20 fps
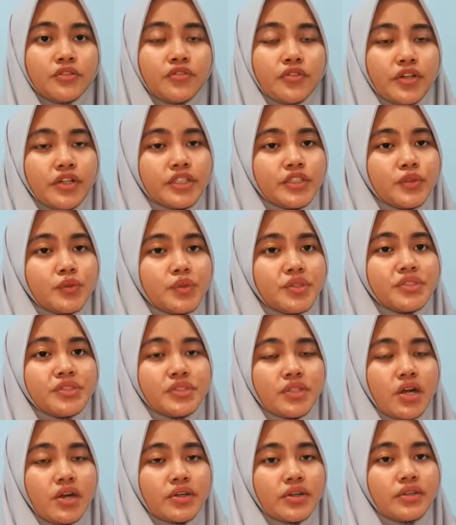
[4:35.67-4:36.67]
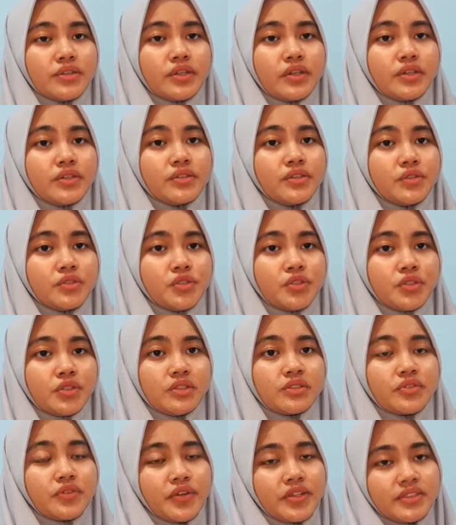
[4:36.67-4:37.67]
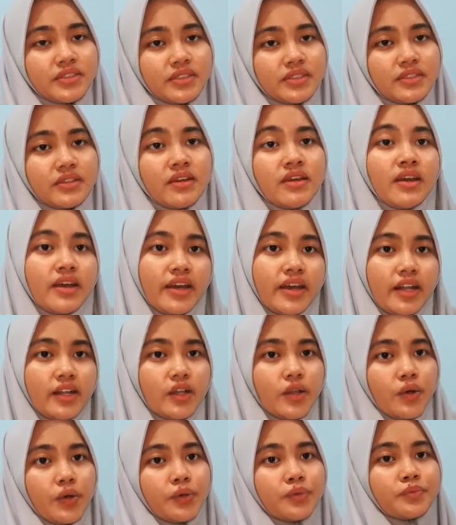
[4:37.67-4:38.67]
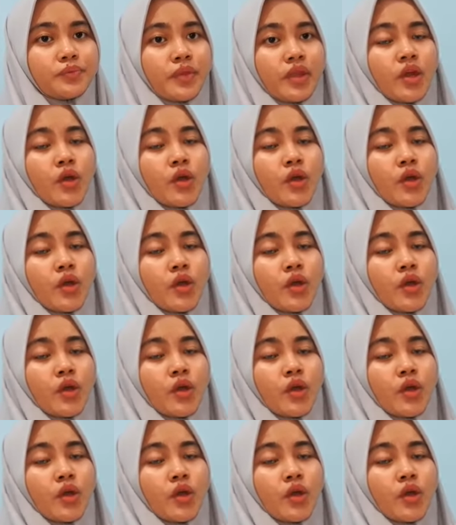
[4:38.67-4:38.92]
First, we started in neutral greeting, hello.